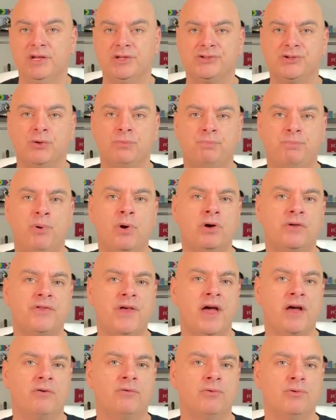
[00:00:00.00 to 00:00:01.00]
So book
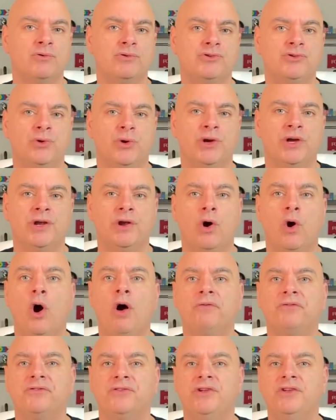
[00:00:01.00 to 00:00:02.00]
that cruise during an
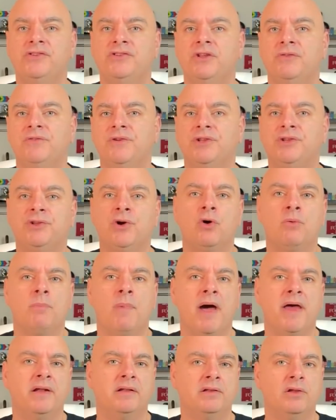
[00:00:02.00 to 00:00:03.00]
off season if you don't
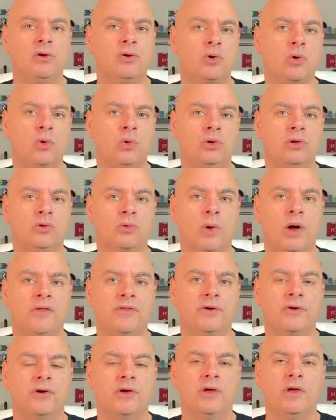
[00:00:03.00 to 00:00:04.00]
mind a little cooler
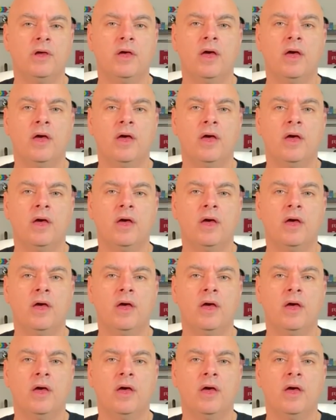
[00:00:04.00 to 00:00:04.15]
weather.